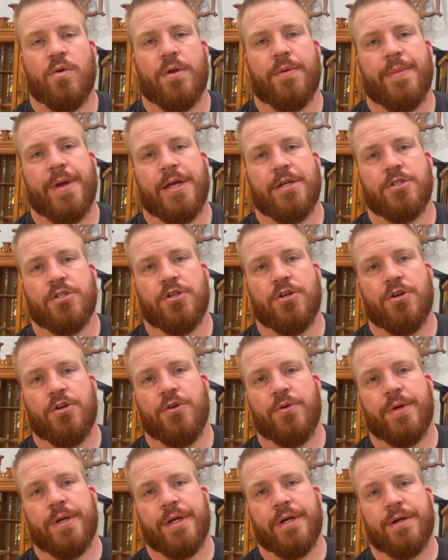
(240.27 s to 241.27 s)
to make sure
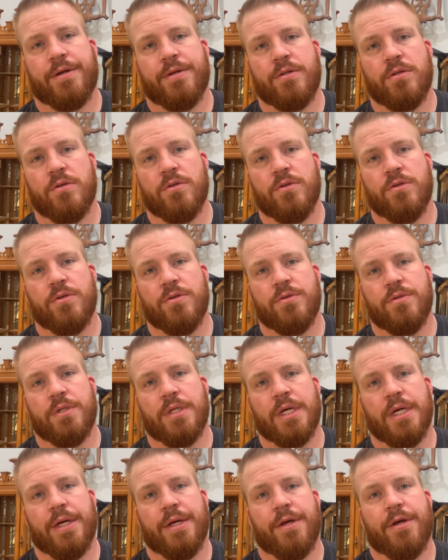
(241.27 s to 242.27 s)
you include
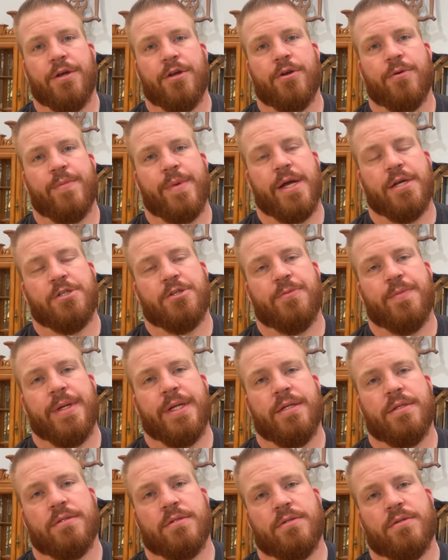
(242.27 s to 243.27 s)
your
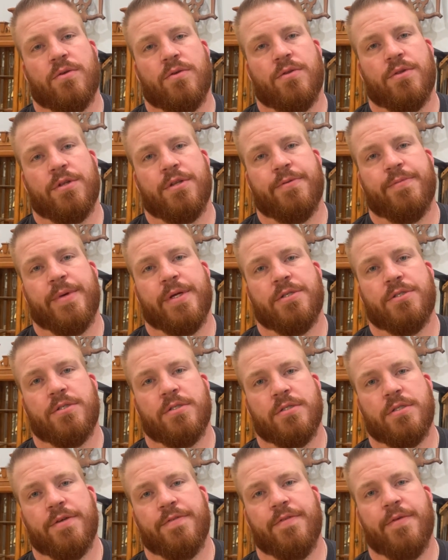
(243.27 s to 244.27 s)
measurements, so the
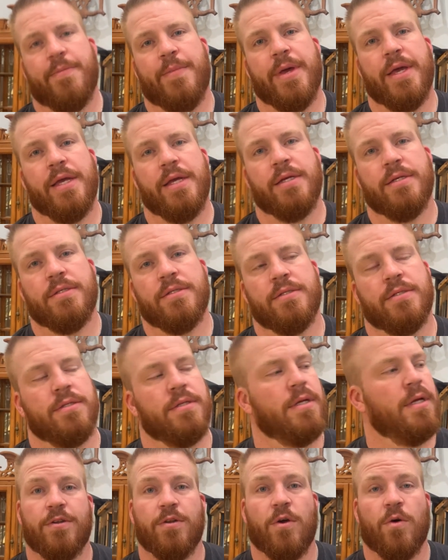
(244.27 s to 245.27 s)
dimensions of the piece.
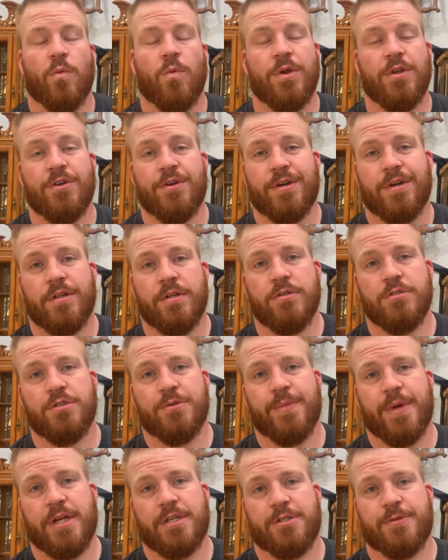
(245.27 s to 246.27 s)
When you include your
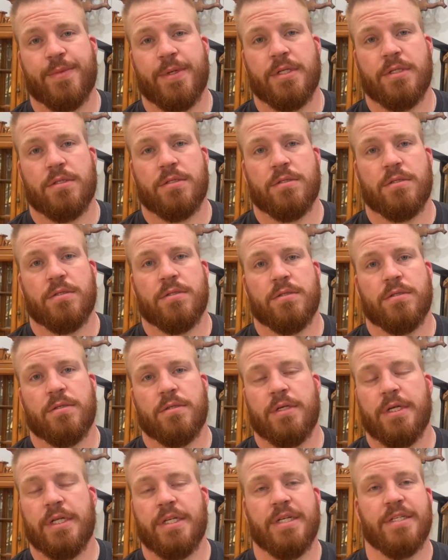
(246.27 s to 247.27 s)
measurements,
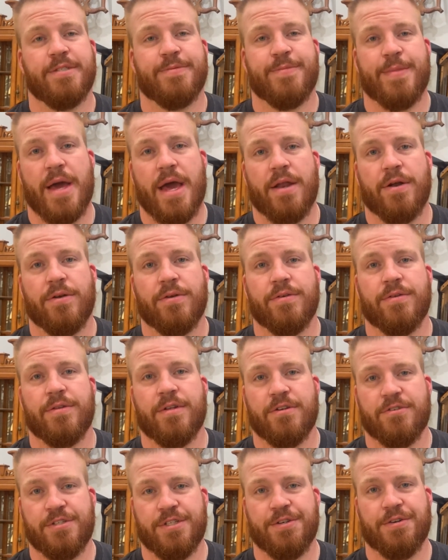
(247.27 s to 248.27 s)
it doesn't matter, they're
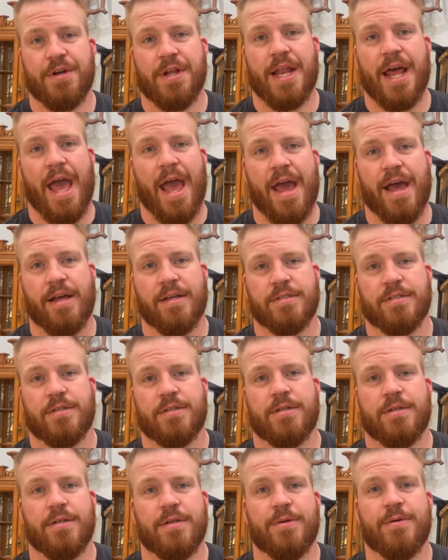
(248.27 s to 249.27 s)
still going to ask,
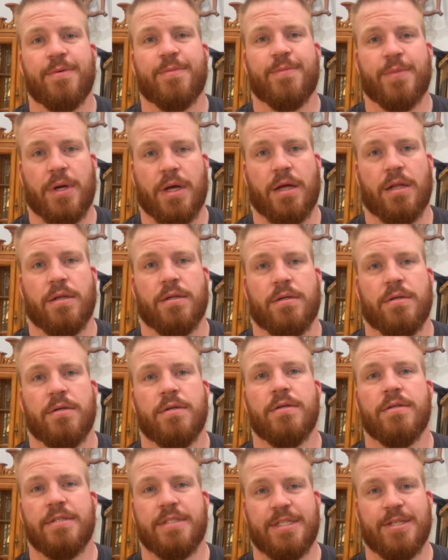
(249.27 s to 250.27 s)
but
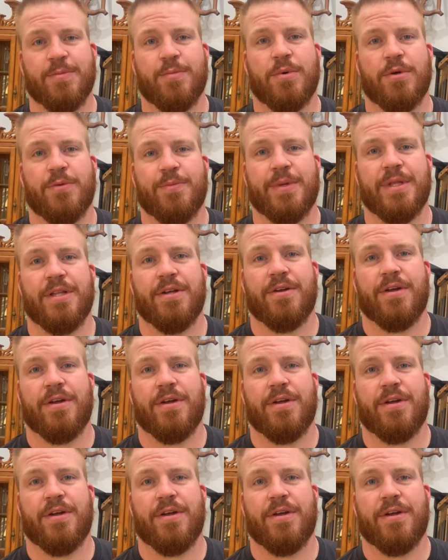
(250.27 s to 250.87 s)
still put them in there